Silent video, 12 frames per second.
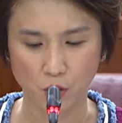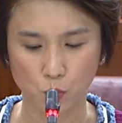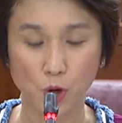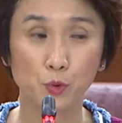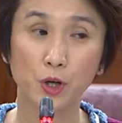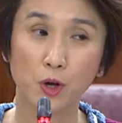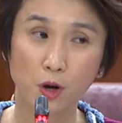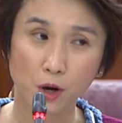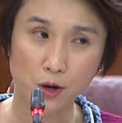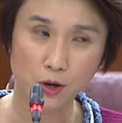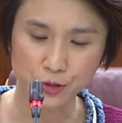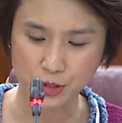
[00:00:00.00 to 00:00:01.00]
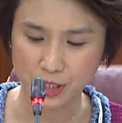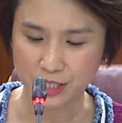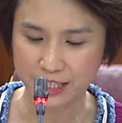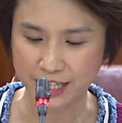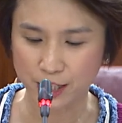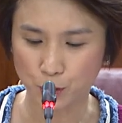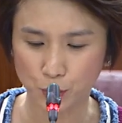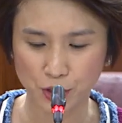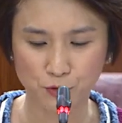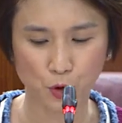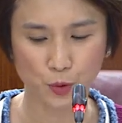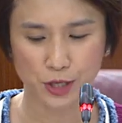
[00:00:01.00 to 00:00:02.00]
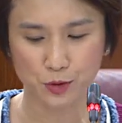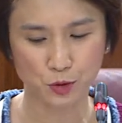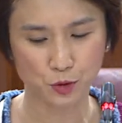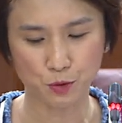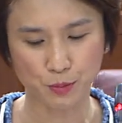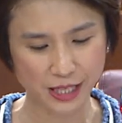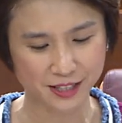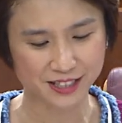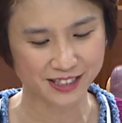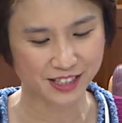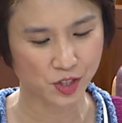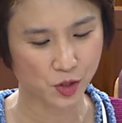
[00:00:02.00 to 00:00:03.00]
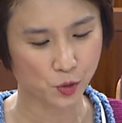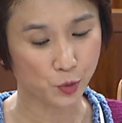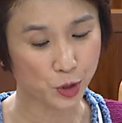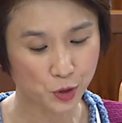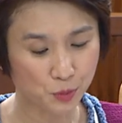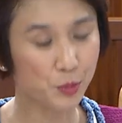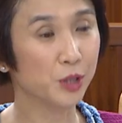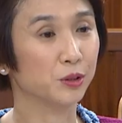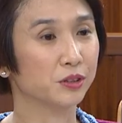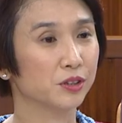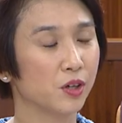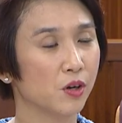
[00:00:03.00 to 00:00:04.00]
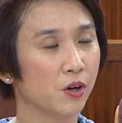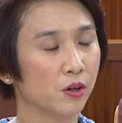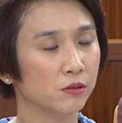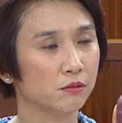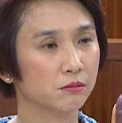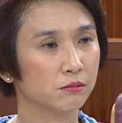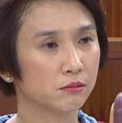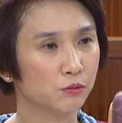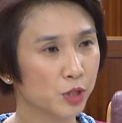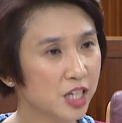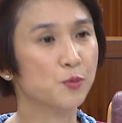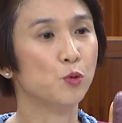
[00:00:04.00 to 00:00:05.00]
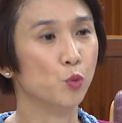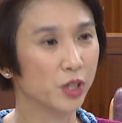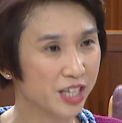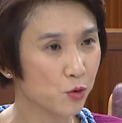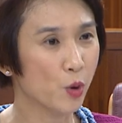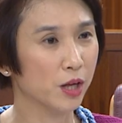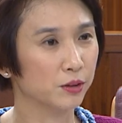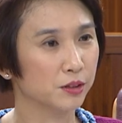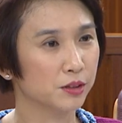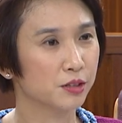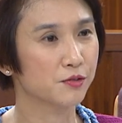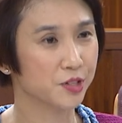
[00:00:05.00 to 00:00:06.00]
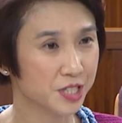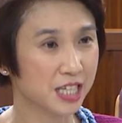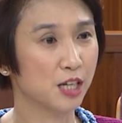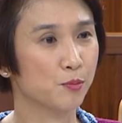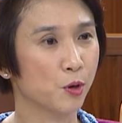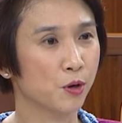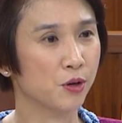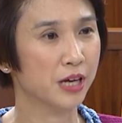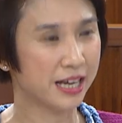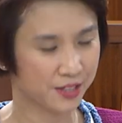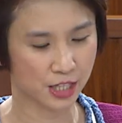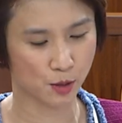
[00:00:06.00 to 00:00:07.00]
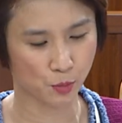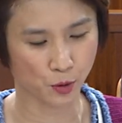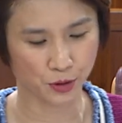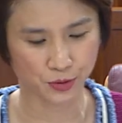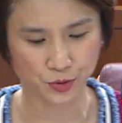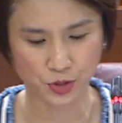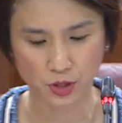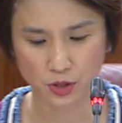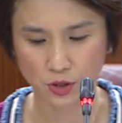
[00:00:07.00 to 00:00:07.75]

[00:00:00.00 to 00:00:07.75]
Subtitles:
While we are constantly looking for ways to do better, we should build on what has been working well for Singapore and Singaporeans.